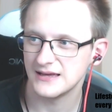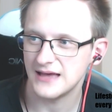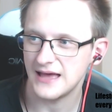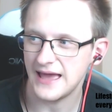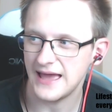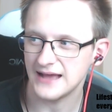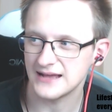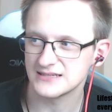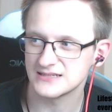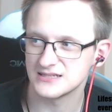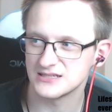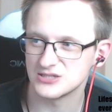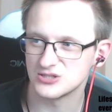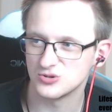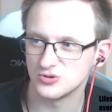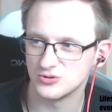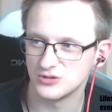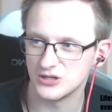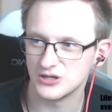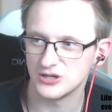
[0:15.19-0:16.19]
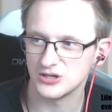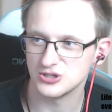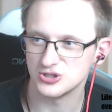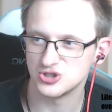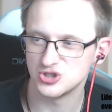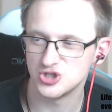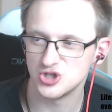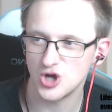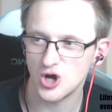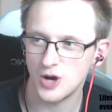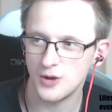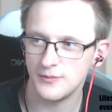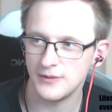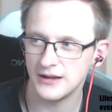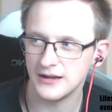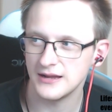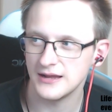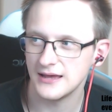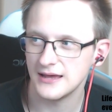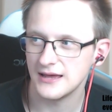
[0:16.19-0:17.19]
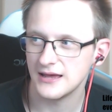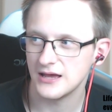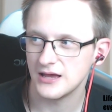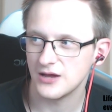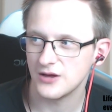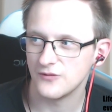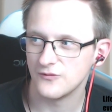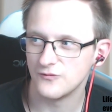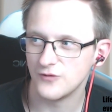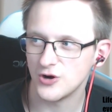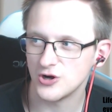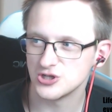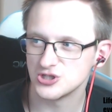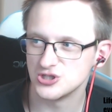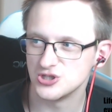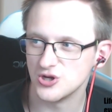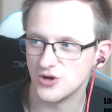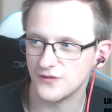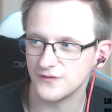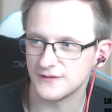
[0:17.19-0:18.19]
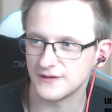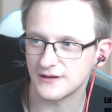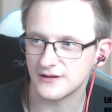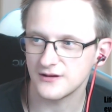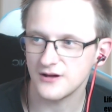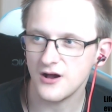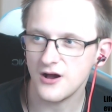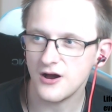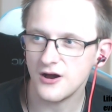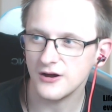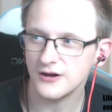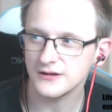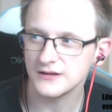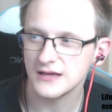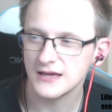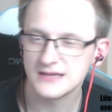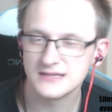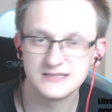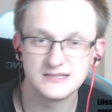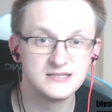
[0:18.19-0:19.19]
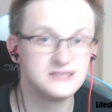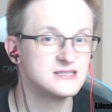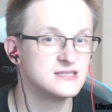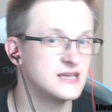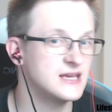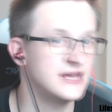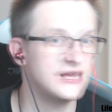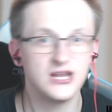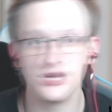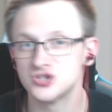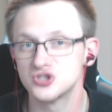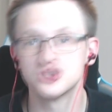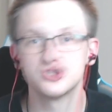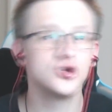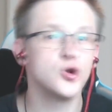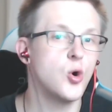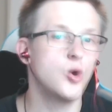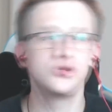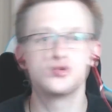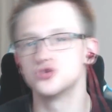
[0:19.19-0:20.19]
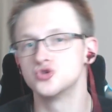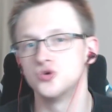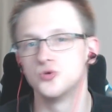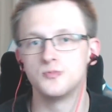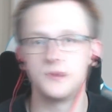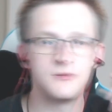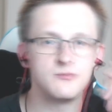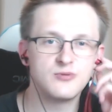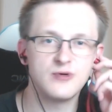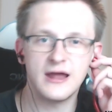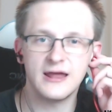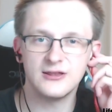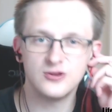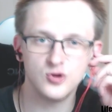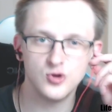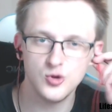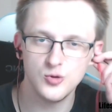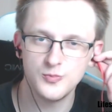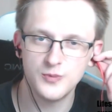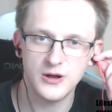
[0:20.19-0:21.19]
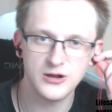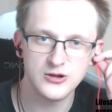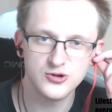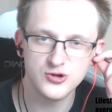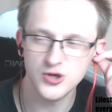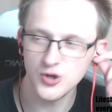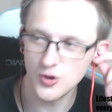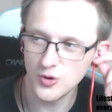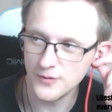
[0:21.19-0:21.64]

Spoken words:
access to the German version of the card since it is so super brand hyper new.